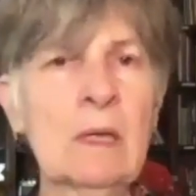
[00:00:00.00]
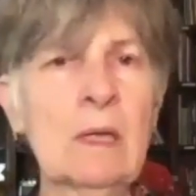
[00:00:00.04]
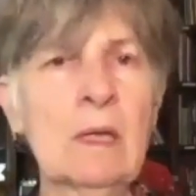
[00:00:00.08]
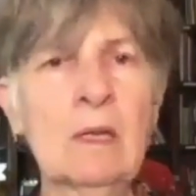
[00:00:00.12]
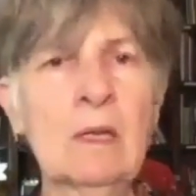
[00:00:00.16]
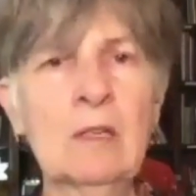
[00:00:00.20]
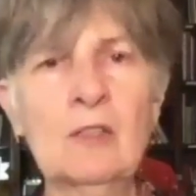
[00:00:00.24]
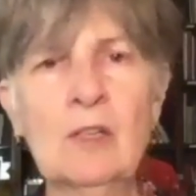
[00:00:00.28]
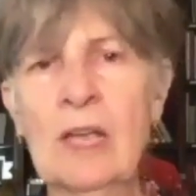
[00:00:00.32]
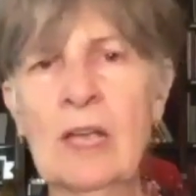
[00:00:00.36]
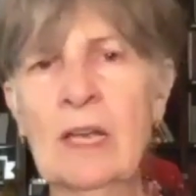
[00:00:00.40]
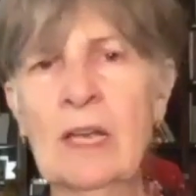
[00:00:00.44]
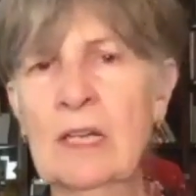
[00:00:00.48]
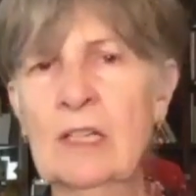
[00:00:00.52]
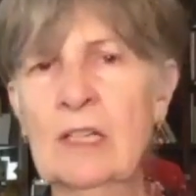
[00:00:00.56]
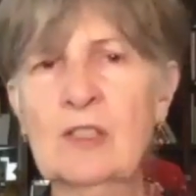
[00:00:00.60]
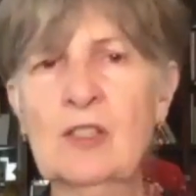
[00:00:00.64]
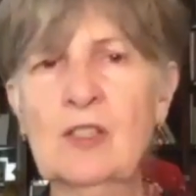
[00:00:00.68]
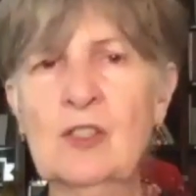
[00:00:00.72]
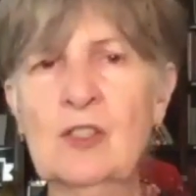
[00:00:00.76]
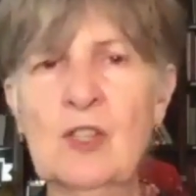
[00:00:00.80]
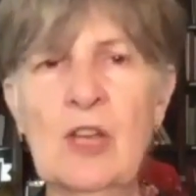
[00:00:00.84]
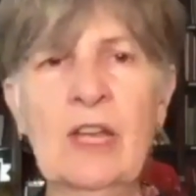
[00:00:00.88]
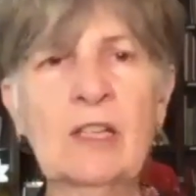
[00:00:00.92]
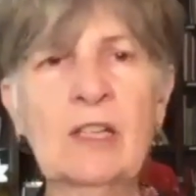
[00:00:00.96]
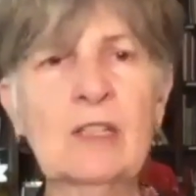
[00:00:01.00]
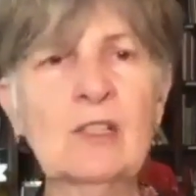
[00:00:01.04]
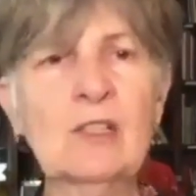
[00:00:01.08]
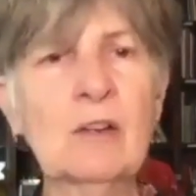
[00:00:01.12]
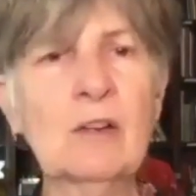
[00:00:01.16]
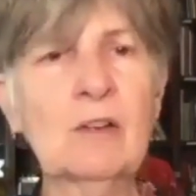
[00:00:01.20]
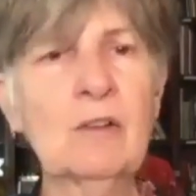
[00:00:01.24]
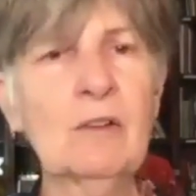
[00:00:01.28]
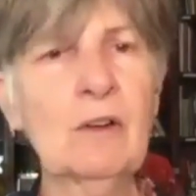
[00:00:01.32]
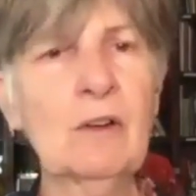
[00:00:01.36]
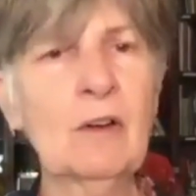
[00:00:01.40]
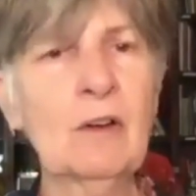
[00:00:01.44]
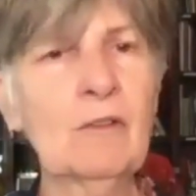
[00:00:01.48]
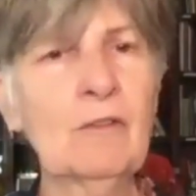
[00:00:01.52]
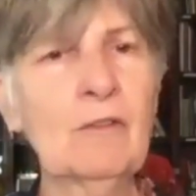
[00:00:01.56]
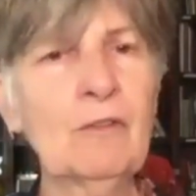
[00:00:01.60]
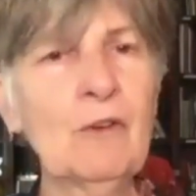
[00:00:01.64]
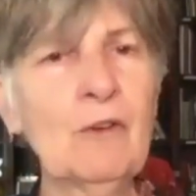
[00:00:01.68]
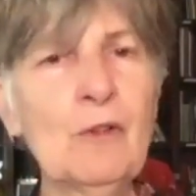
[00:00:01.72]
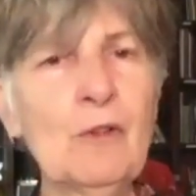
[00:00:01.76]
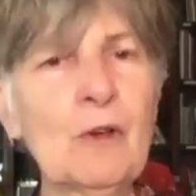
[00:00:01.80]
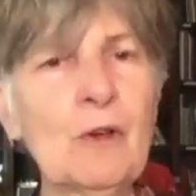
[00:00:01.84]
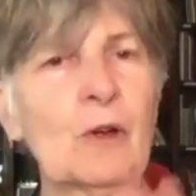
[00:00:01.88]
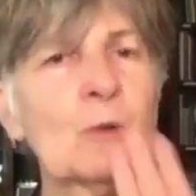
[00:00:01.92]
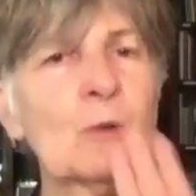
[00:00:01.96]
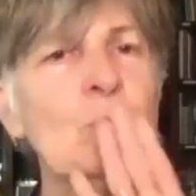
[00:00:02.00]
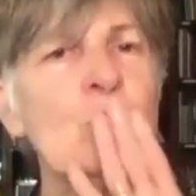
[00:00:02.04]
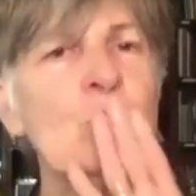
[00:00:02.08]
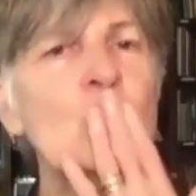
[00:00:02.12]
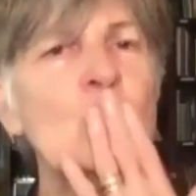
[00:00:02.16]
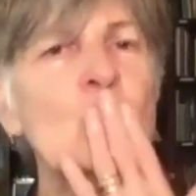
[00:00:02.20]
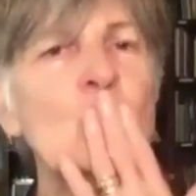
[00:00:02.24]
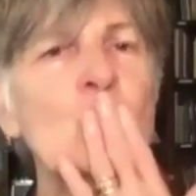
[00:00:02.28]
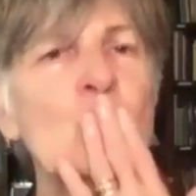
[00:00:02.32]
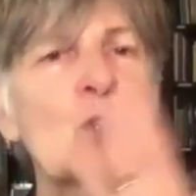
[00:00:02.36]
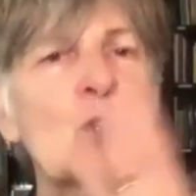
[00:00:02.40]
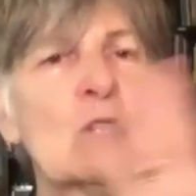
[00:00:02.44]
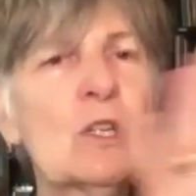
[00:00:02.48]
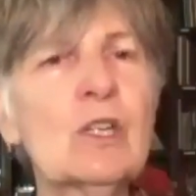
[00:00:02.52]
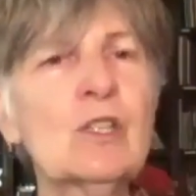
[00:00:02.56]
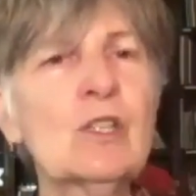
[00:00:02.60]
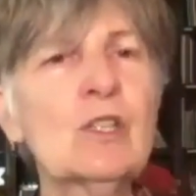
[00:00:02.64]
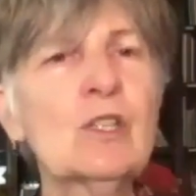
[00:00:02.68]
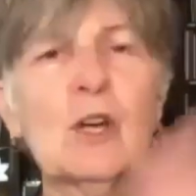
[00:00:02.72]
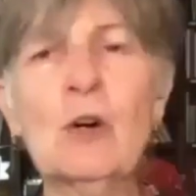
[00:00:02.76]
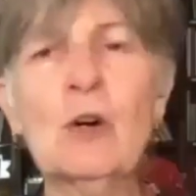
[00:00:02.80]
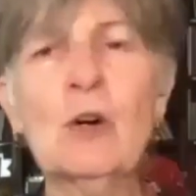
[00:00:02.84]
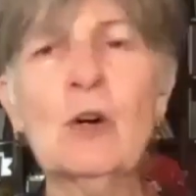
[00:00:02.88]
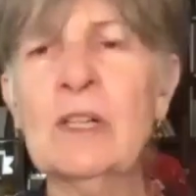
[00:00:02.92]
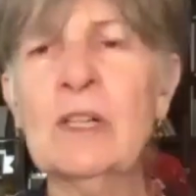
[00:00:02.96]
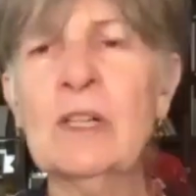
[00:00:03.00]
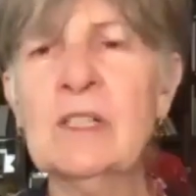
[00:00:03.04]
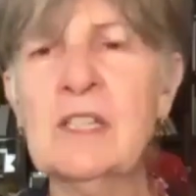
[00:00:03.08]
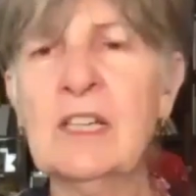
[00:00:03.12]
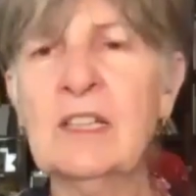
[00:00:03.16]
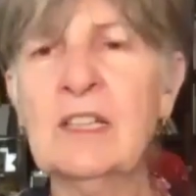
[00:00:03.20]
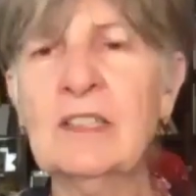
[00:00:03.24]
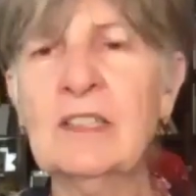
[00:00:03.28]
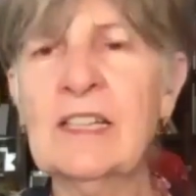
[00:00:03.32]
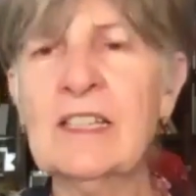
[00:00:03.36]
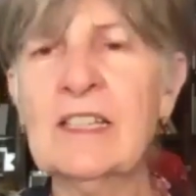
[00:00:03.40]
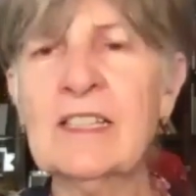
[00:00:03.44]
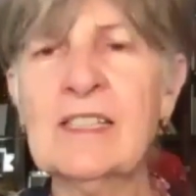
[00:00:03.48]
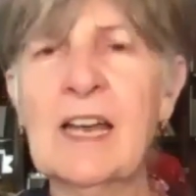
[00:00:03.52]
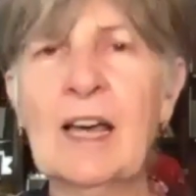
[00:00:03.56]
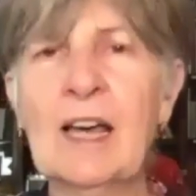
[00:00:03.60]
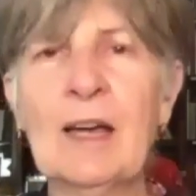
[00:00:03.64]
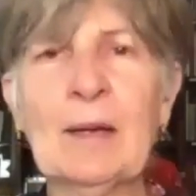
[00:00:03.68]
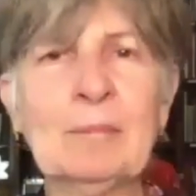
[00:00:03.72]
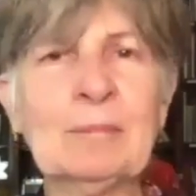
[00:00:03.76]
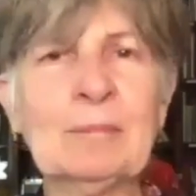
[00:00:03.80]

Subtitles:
exchange further. So until next time.